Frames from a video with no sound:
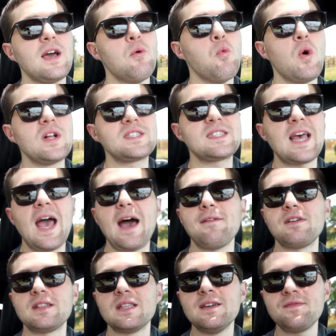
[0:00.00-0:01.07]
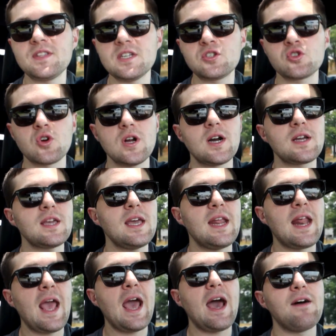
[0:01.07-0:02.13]
wants to have a lifted truck
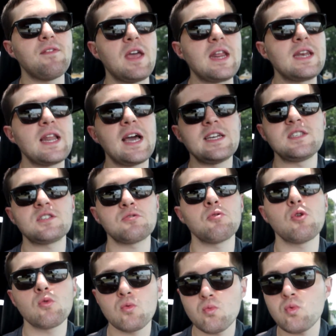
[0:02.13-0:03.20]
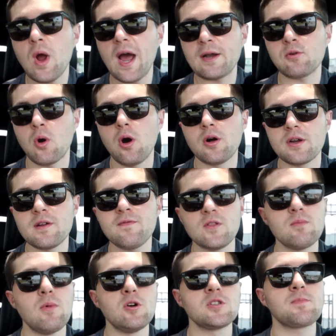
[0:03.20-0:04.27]
and have a nice ride quality for
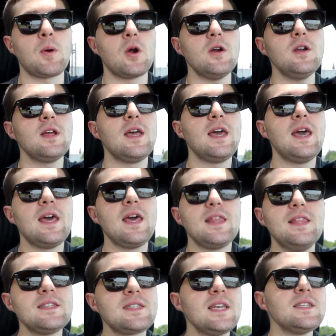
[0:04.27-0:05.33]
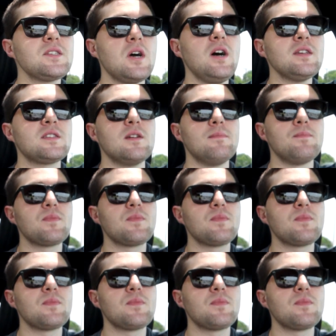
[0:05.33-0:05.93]
the most part, this kit's awesome.